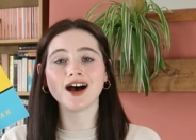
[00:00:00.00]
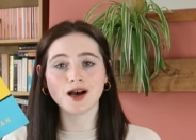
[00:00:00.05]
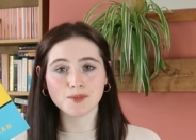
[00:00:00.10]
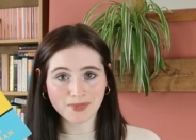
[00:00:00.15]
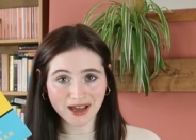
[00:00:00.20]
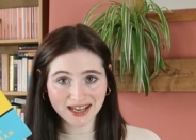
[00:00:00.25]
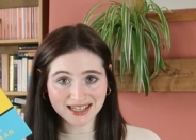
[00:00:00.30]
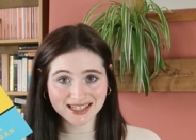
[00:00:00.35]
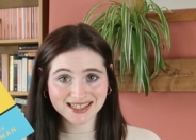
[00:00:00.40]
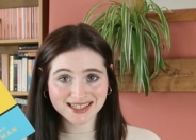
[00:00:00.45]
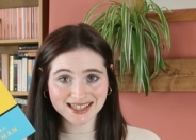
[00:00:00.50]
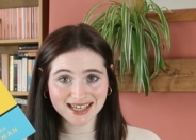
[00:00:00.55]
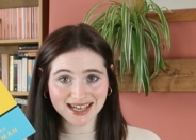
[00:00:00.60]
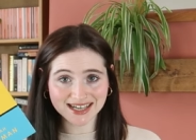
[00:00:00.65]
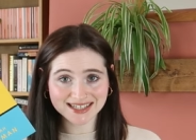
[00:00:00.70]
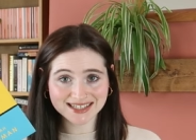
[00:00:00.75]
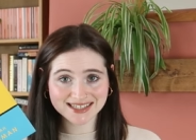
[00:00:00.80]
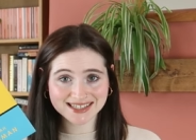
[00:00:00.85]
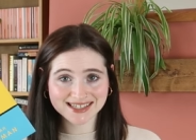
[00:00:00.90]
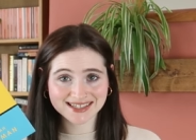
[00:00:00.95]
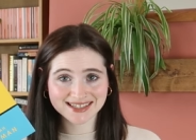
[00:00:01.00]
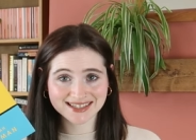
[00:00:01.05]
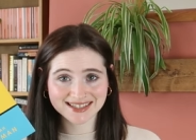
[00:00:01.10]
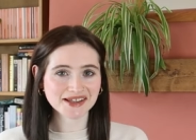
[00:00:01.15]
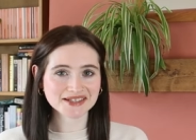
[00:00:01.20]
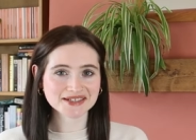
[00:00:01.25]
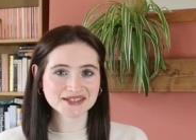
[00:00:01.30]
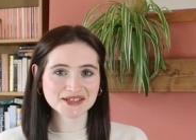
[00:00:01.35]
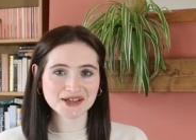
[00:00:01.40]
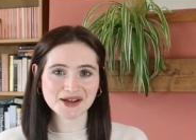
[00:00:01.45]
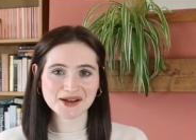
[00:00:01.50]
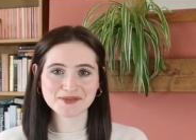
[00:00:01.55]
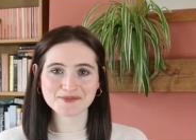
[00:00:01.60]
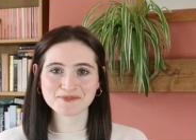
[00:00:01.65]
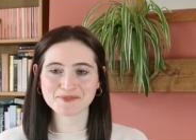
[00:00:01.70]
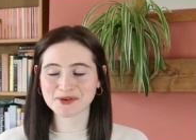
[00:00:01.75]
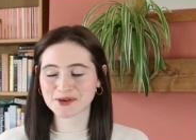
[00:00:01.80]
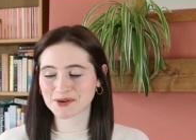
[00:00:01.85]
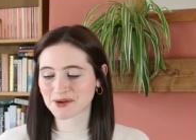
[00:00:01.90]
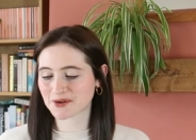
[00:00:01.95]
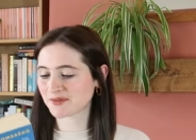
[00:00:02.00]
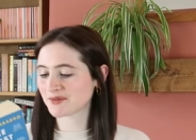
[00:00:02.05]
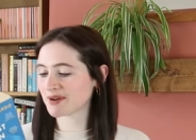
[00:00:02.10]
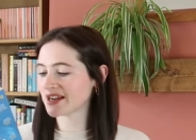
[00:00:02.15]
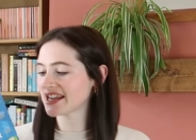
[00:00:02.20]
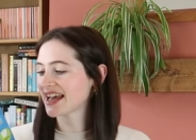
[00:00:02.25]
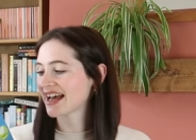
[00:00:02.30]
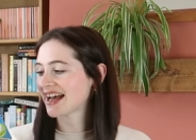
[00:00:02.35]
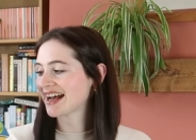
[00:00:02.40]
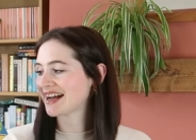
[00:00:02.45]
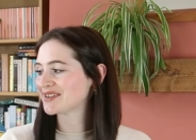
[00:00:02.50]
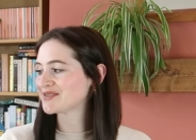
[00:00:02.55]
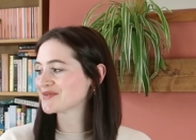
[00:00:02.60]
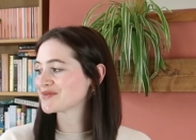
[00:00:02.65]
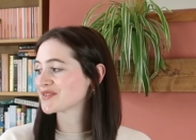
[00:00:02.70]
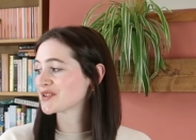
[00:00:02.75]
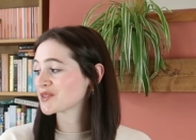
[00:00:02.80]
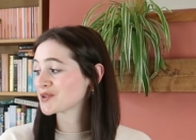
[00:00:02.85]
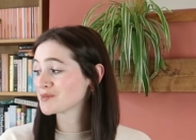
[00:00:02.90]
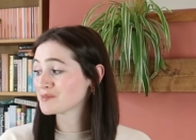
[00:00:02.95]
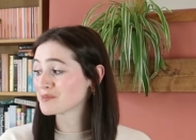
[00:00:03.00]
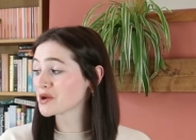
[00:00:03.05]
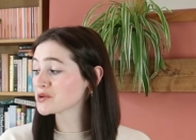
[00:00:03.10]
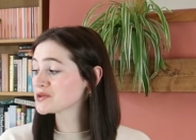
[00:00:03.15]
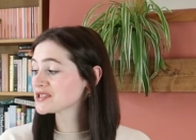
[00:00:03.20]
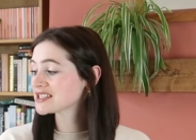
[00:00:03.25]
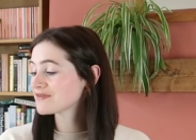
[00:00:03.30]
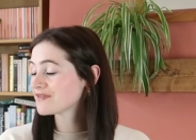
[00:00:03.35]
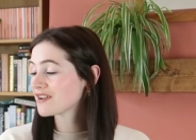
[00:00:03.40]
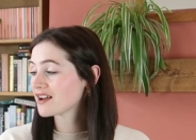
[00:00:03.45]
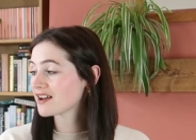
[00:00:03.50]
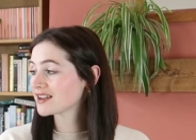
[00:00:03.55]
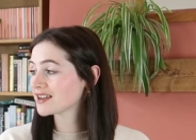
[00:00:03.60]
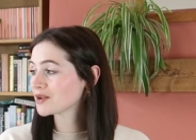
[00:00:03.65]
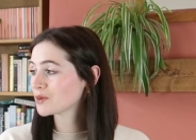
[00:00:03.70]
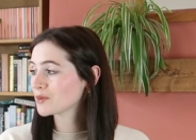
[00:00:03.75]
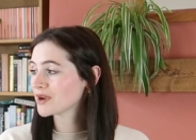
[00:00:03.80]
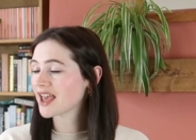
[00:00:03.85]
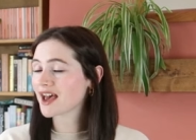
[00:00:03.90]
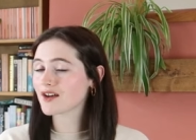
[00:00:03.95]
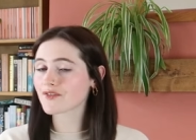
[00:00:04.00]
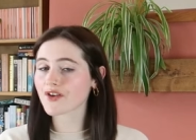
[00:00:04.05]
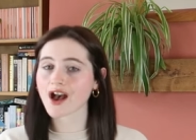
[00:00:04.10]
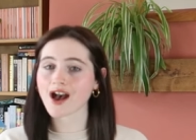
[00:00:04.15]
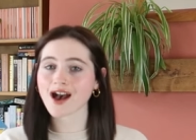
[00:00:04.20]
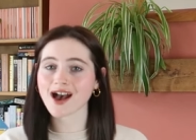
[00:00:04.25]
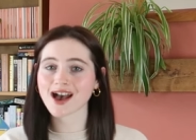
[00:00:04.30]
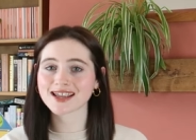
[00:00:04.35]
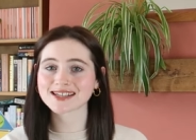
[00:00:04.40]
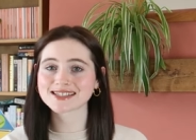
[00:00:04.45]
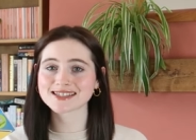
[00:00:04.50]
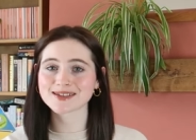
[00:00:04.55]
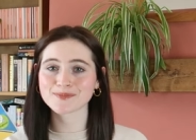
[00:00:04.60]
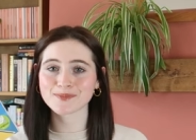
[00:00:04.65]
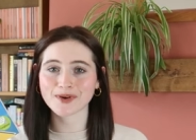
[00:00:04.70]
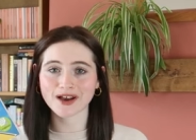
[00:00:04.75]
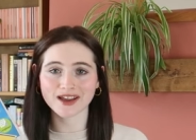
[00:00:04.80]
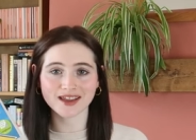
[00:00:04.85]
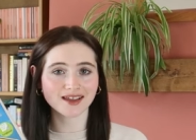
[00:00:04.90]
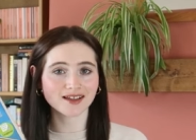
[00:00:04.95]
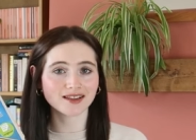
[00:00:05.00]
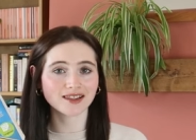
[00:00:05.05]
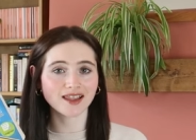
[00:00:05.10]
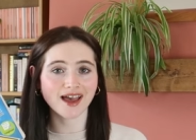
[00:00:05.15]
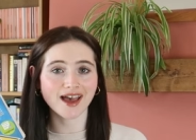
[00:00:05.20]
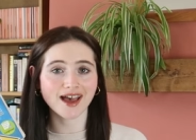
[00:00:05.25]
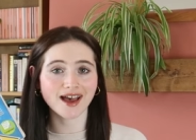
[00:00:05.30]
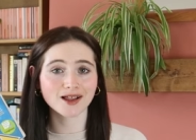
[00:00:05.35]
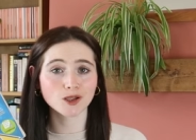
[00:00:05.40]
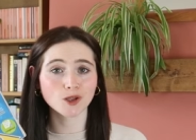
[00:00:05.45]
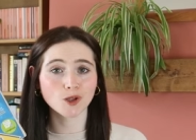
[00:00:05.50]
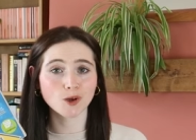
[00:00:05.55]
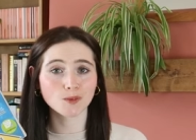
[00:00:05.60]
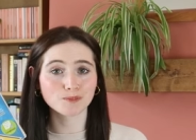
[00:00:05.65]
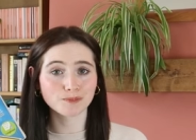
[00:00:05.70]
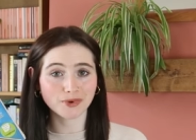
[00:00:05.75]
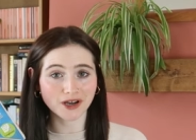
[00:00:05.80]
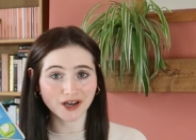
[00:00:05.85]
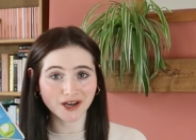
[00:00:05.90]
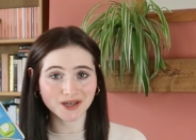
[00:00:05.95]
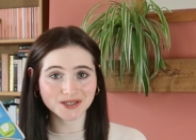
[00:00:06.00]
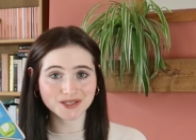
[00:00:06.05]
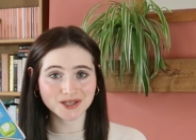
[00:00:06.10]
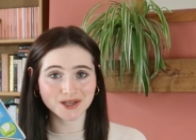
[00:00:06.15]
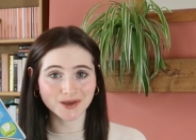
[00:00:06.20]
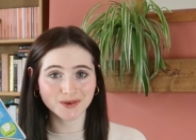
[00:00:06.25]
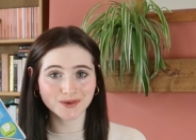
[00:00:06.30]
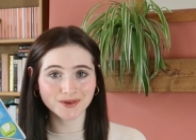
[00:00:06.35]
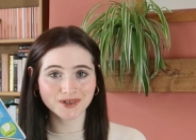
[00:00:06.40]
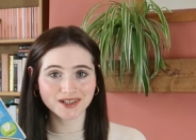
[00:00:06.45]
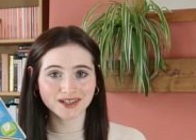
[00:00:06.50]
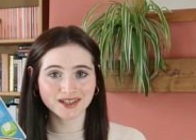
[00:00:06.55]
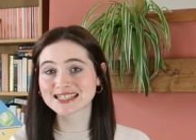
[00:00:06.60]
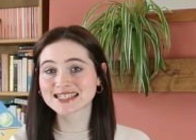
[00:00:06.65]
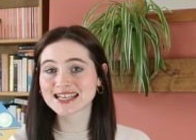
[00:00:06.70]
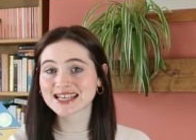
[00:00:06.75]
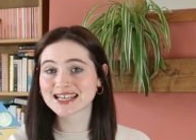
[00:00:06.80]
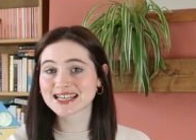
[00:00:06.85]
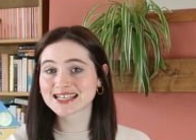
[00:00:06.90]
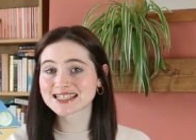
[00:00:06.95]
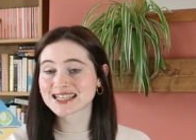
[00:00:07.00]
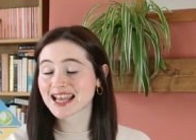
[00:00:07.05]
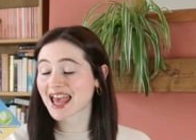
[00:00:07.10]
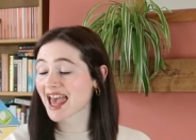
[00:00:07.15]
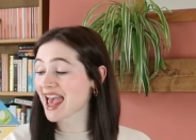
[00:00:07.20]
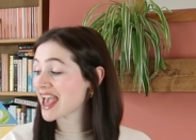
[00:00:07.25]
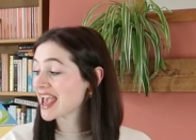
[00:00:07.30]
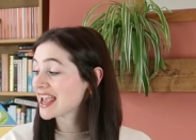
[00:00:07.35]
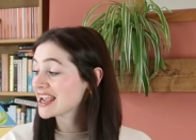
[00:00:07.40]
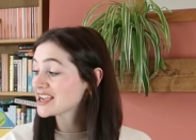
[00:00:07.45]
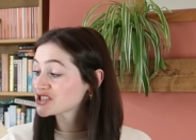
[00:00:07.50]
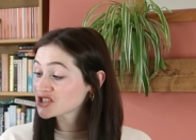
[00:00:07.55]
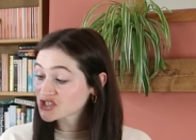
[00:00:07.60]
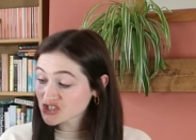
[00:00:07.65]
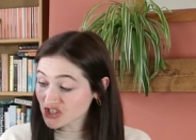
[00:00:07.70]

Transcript: amend that. Next up, we have The Most Fun We Ever Had by Clare Lombardo. This is a